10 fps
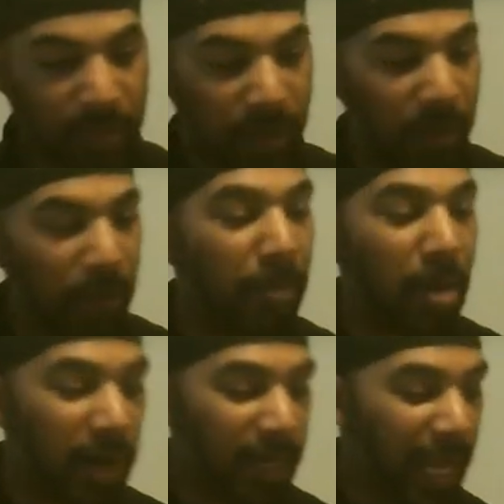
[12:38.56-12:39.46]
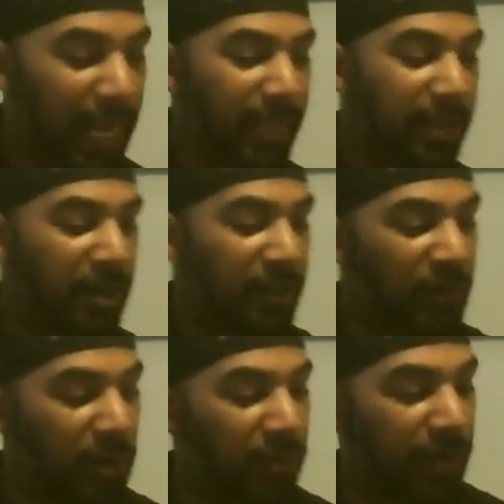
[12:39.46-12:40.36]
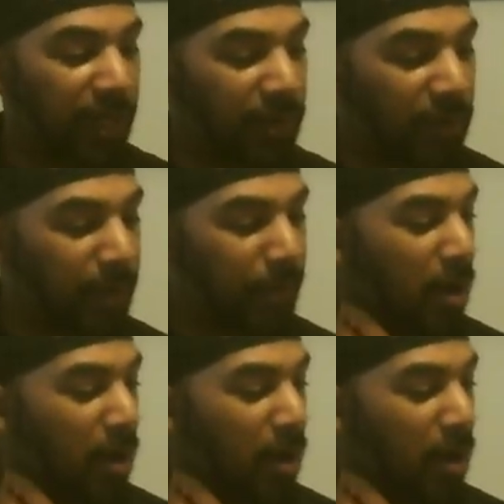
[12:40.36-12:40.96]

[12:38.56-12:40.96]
Mark 8:34, real quick.